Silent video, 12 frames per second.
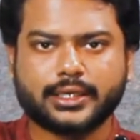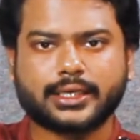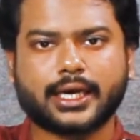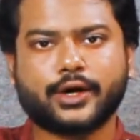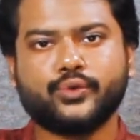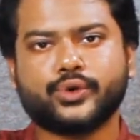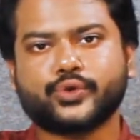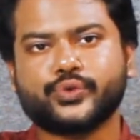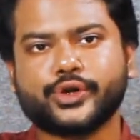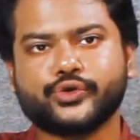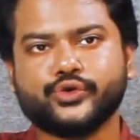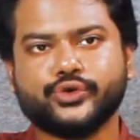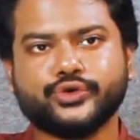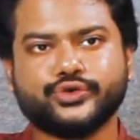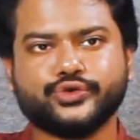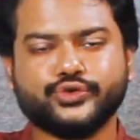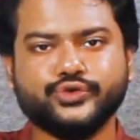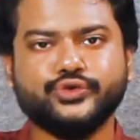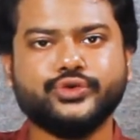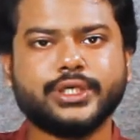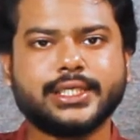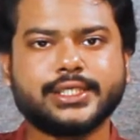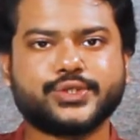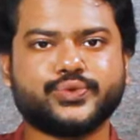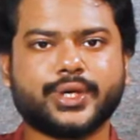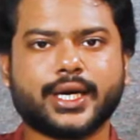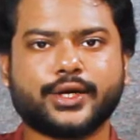Now what we are going to do is we